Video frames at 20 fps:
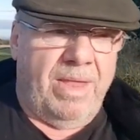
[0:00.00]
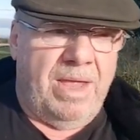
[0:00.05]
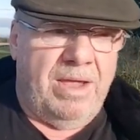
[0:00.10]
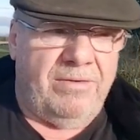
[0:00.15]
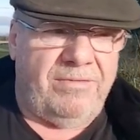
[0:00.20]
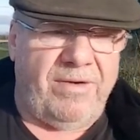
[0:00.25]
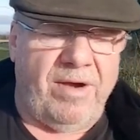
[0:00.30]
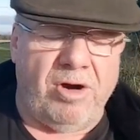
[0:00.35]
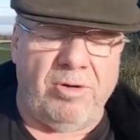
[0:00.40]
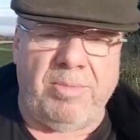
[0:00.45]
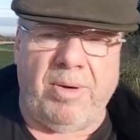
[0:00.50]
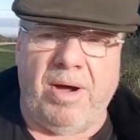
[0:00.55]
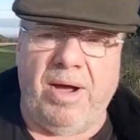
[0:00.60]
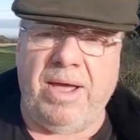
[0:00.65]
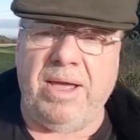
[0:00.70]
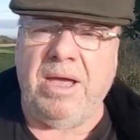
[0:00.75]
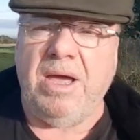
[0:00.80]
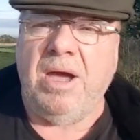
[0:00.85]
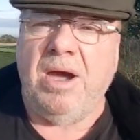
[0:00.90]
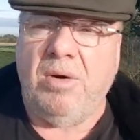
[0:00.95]
fell
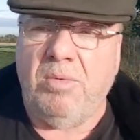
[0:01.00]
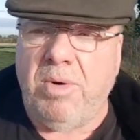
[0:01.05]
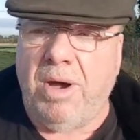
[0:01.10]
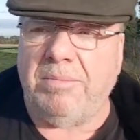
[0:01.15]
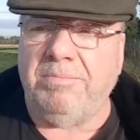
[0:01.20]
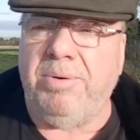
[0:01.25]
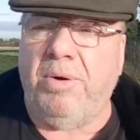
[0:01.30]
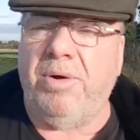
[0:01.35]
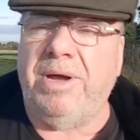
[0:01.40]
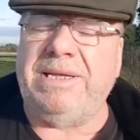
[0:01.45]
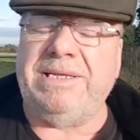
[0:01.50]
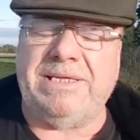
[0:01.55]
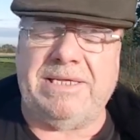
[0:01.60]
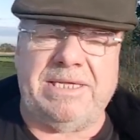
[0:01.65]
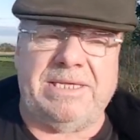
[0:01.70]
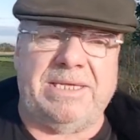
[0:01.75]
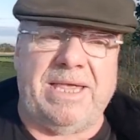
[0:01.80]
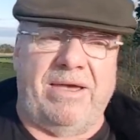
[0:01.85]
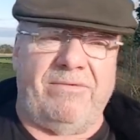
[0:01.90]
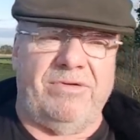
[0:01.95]
by
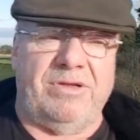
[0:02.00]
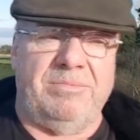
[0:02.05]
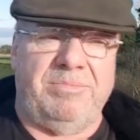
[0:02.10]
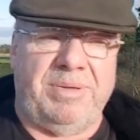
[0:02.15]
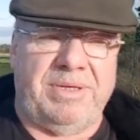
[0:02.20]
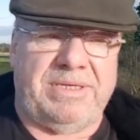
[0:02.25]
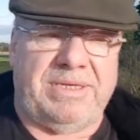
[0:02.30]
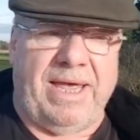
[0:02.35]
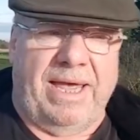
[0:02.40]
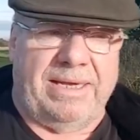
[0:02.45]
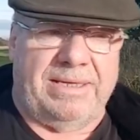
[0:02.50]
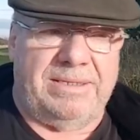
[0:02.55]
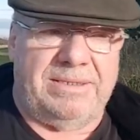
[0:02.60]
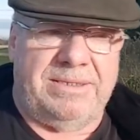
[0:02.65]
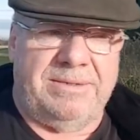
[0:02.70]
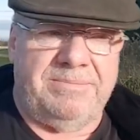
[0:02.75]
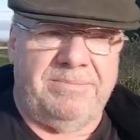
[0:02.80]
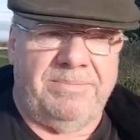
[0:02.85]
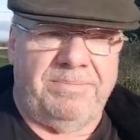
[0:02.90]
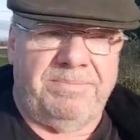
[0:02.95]

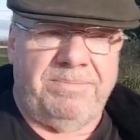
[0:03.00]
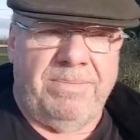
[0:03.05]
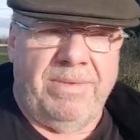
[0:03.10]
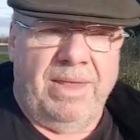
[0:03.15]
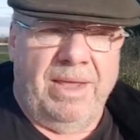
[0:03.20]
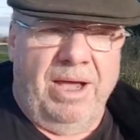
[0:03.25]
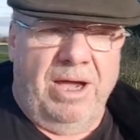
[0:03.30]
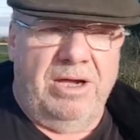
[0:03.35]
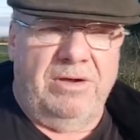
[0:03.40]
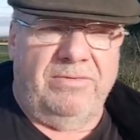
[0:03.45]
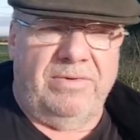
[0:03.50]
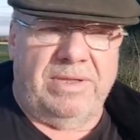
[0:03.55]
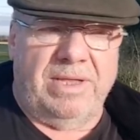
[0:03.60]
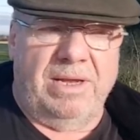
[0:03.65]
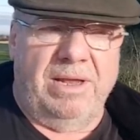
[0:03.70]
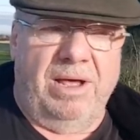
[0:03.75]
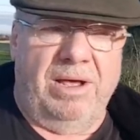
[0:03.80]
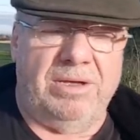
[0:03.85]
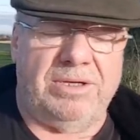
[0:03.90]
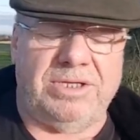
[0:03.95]
1.7% over the
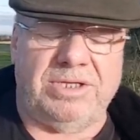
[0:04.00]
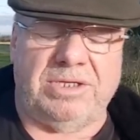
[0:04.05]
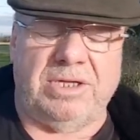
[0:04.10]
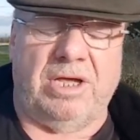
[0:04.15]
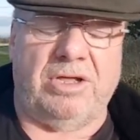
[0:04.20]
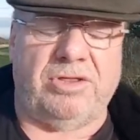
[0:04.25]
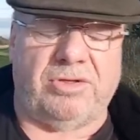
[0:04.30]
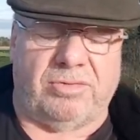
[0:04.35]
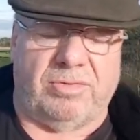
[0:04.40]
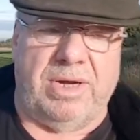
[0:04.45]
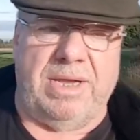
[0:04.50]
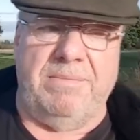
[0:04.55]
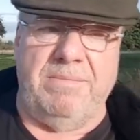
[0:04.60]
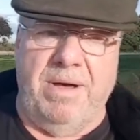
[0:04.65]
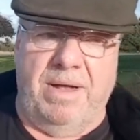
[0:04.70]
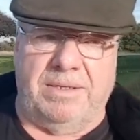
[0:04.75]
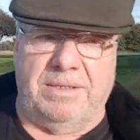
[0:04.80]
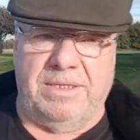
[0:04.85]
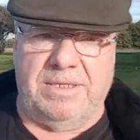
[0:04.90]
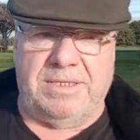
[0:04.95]
last 3
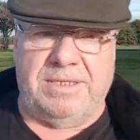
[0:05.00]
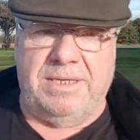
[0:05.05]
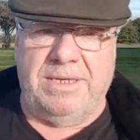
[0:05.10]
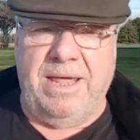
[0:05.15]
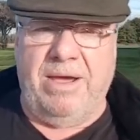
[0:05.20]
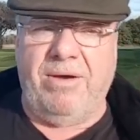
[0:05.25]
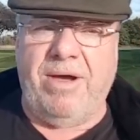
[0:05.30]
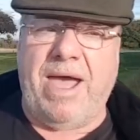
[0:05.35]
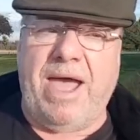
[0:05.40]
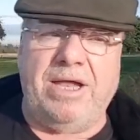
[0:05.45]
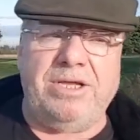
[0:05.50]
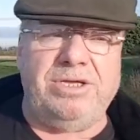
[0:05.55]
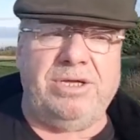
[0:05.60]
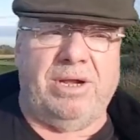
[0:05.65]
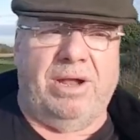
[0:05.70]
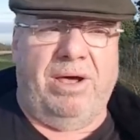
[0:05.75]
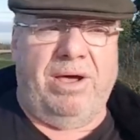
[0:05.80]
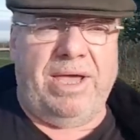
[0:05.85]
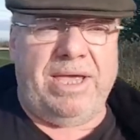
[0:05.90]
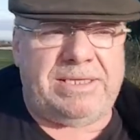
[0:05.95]
months. Now,
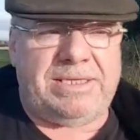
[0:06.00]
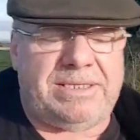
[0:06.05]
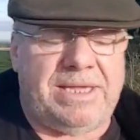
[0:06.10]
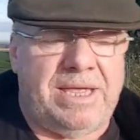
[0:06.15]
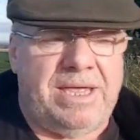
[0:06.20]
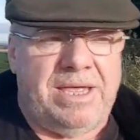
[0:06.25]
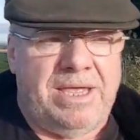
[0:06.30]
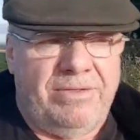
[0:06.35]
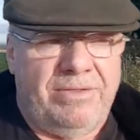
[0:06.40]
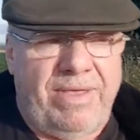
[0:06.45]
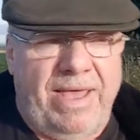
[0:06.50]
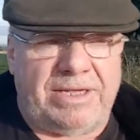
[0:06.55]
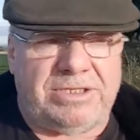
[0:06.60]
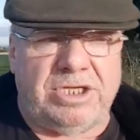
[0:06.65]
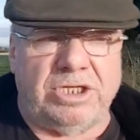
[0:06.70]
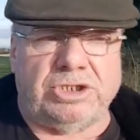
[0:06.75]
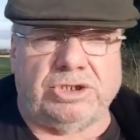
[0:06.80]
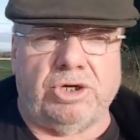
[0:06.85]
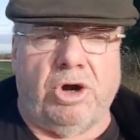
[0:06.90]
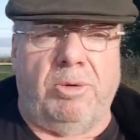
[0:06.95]
annualized, that's
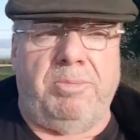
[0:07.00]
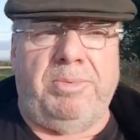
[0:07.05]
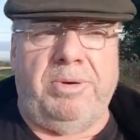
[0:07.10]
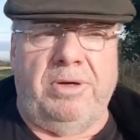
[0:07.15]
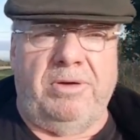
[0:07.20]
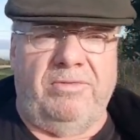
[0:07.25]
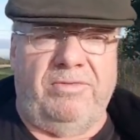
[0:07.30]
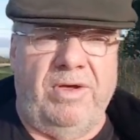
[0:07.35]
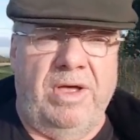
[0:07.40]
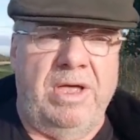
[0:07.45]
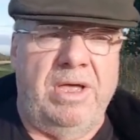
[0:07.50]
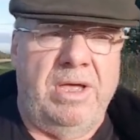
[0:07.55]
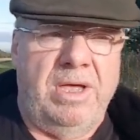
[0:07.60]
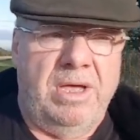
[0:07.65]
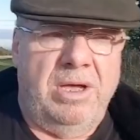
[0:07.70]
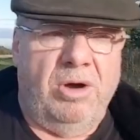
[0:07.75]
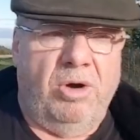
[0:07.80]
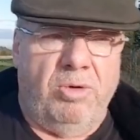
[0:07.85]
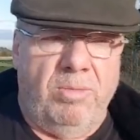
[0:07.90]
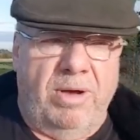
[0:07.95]
a drop of
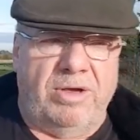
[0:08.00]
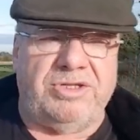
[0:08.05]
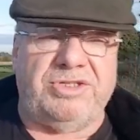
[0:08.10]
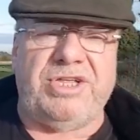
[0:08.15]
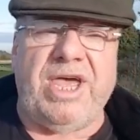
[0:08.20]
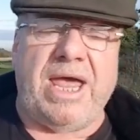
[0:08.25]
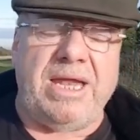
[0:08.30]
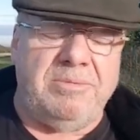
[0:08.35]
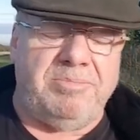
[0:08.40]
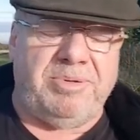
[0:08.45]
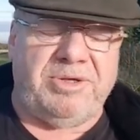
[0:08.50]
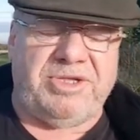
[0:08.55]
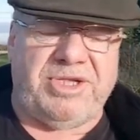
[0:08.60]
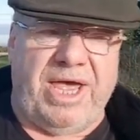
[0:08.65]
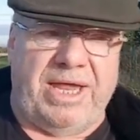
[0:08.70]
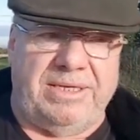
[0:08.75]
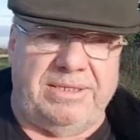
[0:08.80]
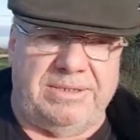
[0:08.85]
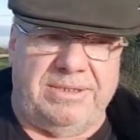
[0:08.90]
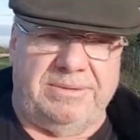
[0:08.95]
almost
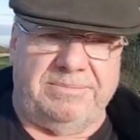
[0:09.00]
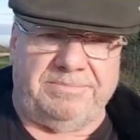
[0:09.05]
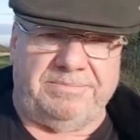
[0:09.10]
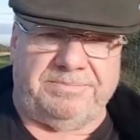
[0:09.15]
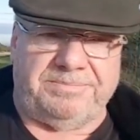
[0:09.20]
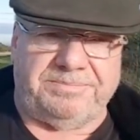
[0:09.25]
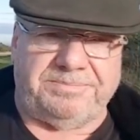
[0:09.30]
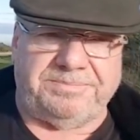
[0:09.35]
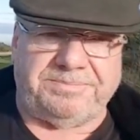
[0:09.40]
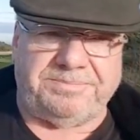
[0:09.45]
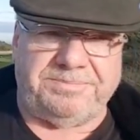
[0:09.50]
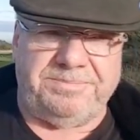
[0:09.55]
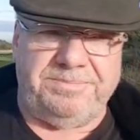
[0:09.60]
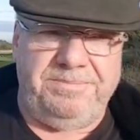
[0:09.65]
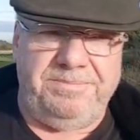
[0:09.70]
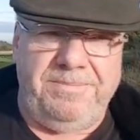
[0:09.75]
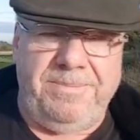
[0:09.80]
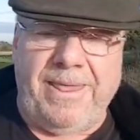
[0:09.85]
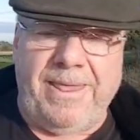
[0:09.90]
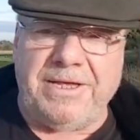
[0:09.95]
10%.
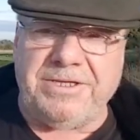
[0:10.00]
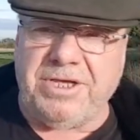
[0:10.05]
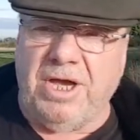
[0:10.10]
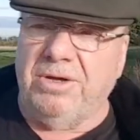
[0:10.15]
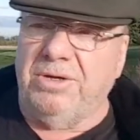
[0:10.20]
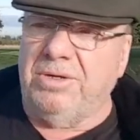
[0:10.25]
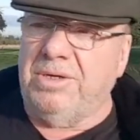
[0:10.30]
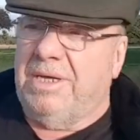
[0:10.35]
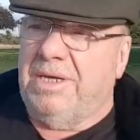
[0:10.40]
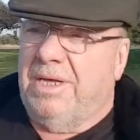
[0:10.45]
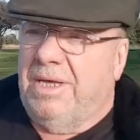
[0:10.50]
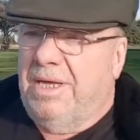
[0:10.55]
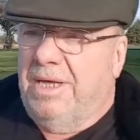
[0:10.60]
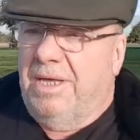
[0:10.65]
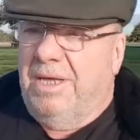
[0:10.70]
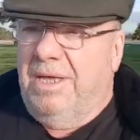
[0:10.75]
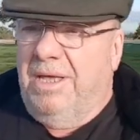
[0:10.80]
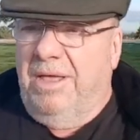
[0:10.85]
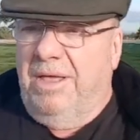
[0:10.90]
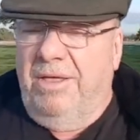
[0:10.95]
So
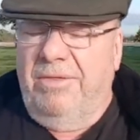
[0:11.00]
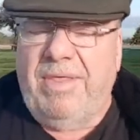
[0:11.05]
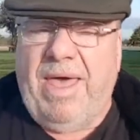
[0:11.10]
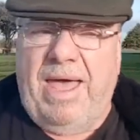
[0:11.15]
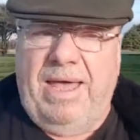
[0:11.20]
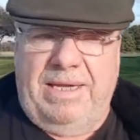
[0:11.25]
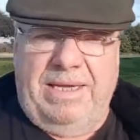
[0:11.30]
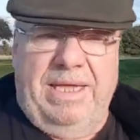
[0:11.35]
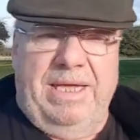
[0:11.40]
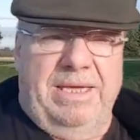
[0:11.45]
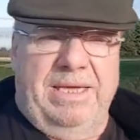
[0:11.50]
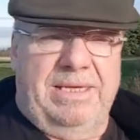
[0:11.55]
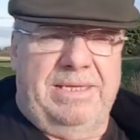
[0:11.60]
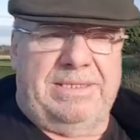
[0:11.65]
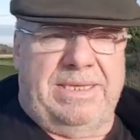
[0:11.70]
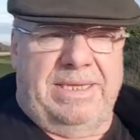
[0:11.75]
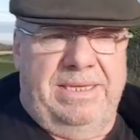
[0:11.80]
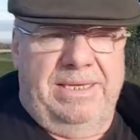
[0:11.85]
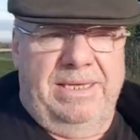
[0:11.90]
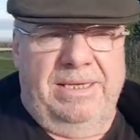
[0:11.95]
that
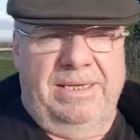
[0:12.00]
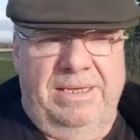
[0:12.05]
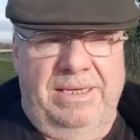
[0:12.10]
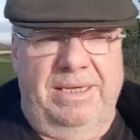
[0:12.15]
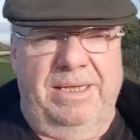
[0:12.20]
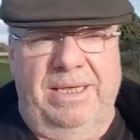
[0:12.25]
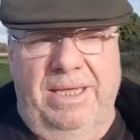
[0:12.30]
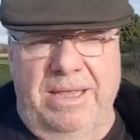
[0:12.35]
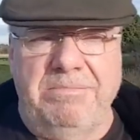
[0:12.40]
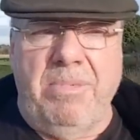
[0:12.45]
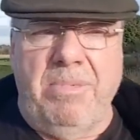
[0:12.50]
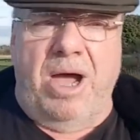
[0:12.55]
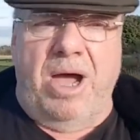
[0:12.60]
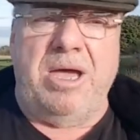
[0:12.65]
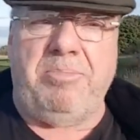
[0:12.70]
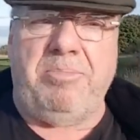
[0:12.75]
is, in my